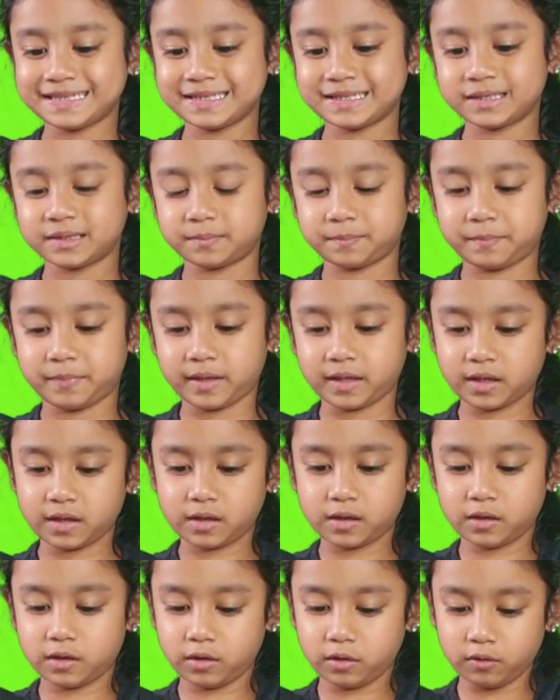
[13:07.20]

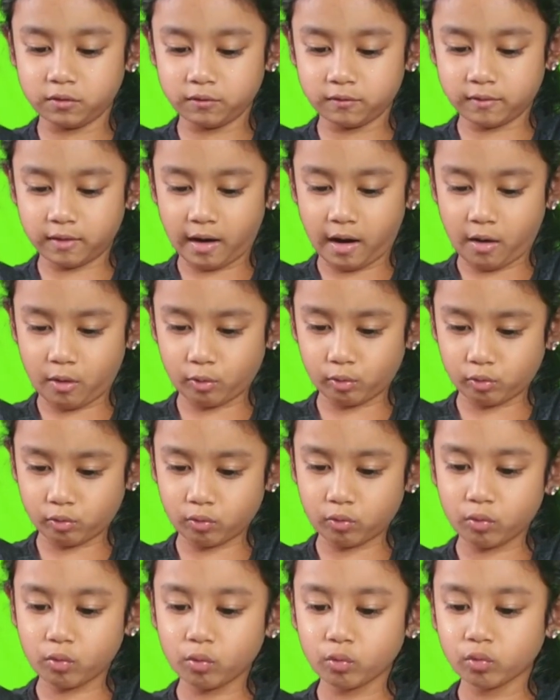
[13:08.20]
Spin around.
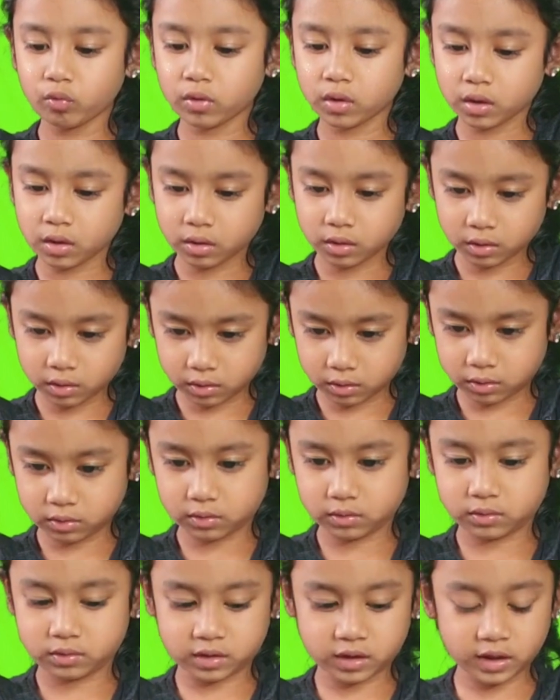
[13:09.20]

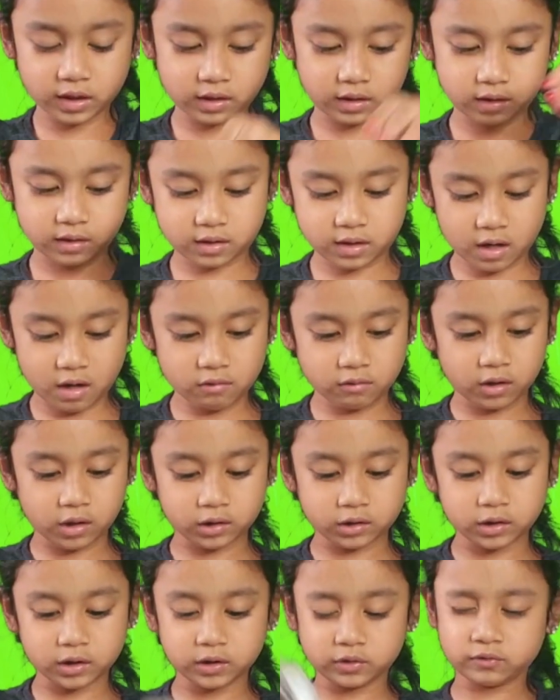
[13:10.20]
Okay, now
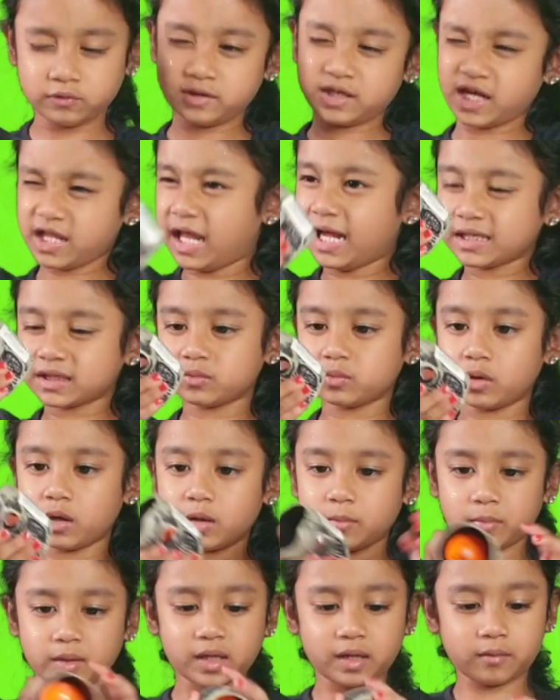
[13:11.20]
we're going to do the next
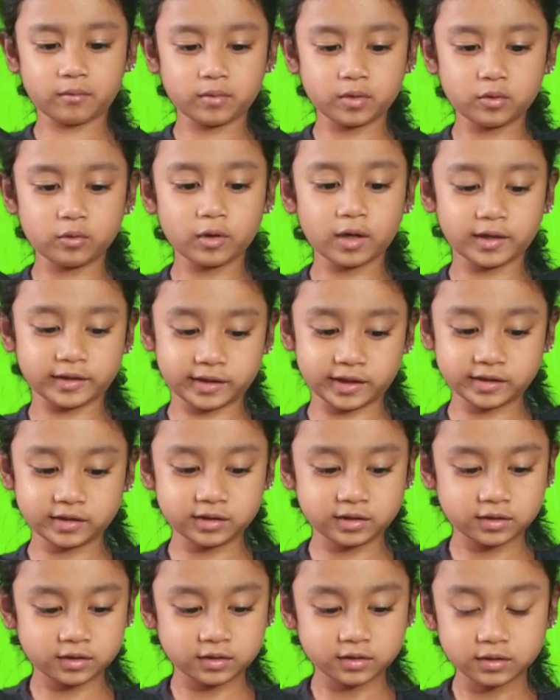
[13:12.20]
one, but can we do like this?